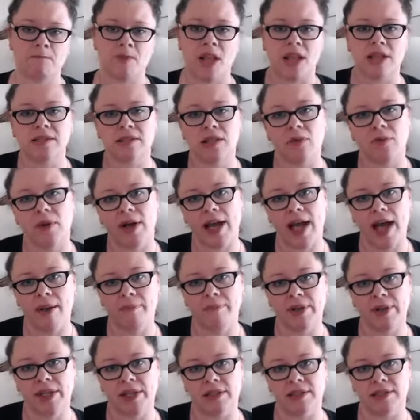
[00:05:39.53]
And so what
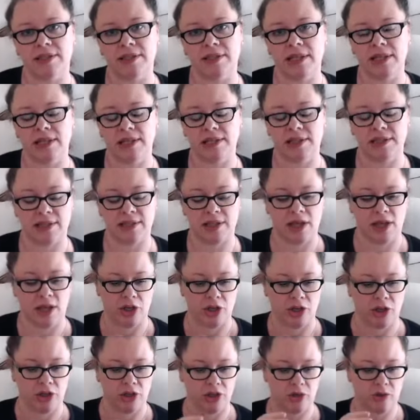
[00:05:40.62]
happens is
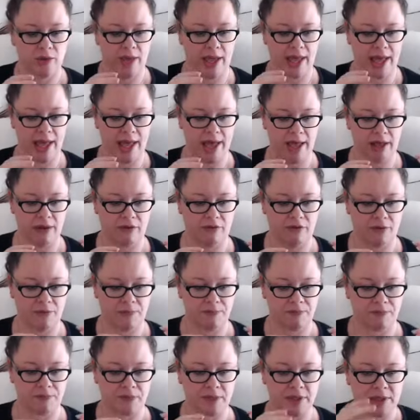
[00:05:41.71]
you have
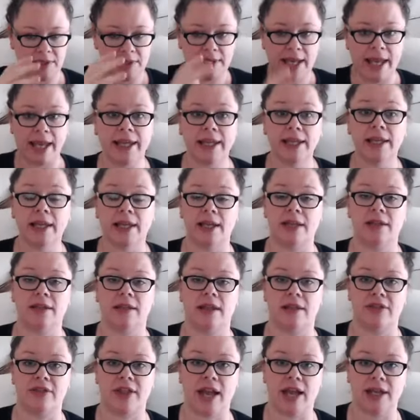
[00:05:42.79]
taken
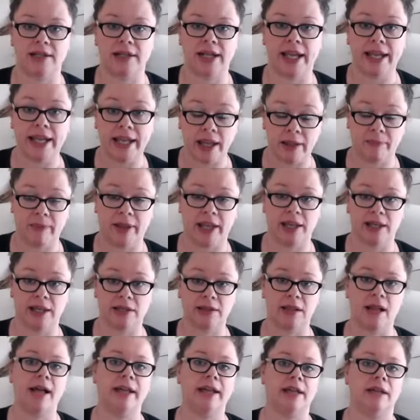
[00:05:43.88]
that EAP
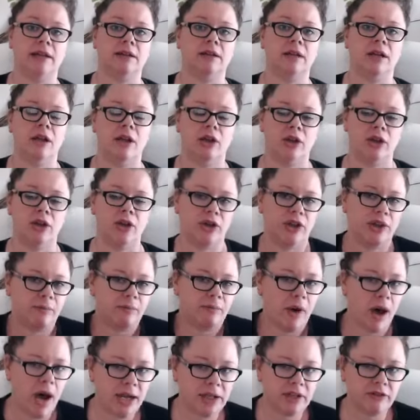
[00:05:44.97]
client who you
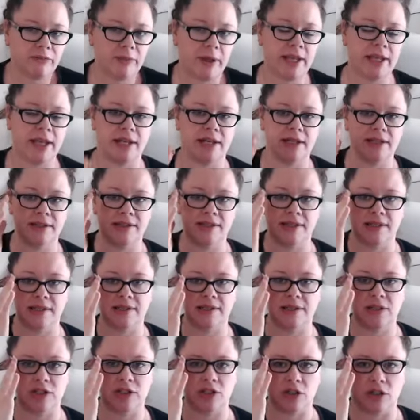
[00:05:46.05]
might have been getting
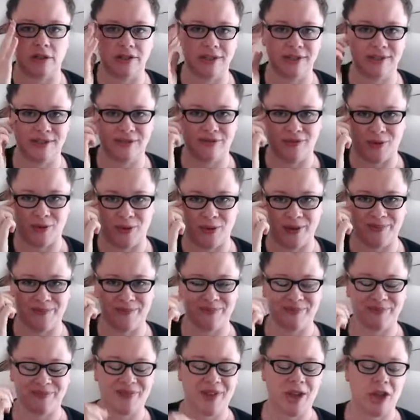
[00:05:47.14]
$60 for,
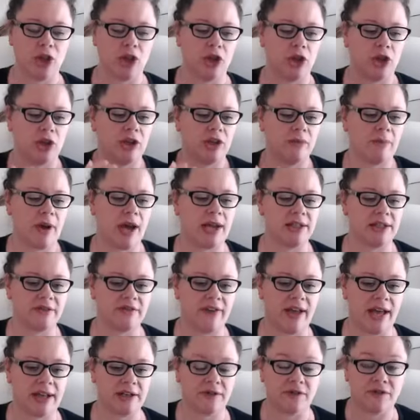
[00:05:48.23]
who you might have
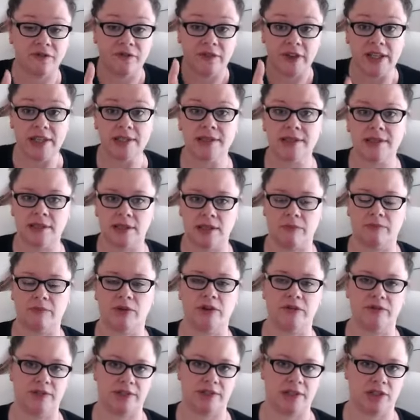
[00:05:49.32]
had a fixed number
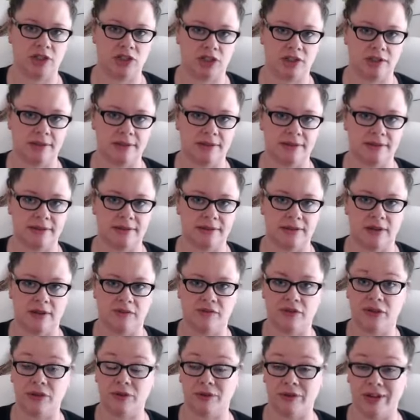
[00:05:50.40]
of sessions of
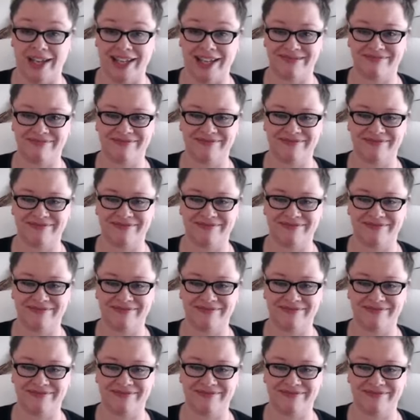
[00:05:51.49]
3.